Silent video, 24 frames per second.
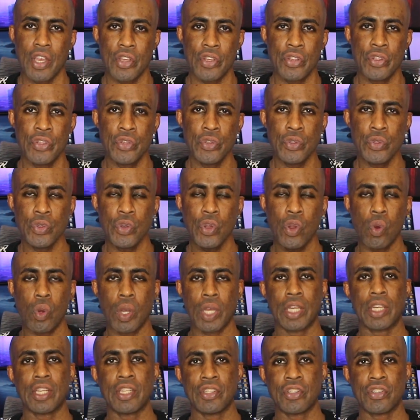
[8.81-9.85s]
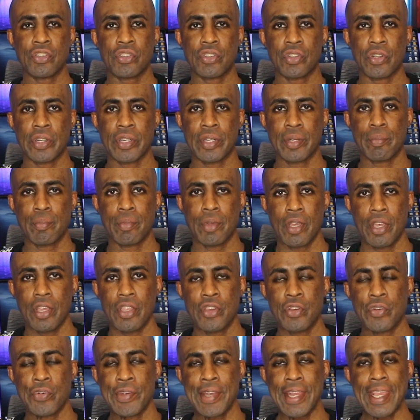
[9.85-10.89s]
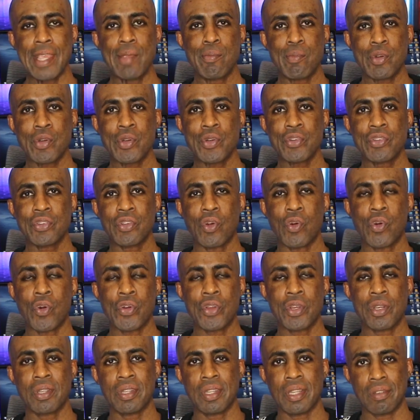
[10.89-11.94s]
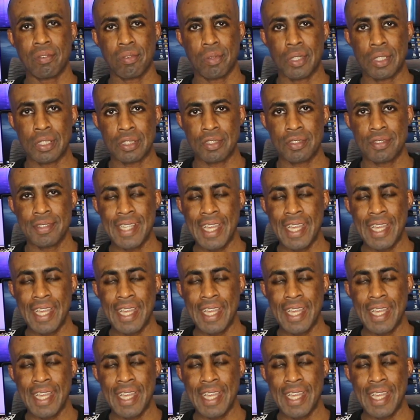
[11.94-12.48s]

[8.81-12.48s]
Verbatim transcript: you don't want to disturb your neighbors or your loved ones.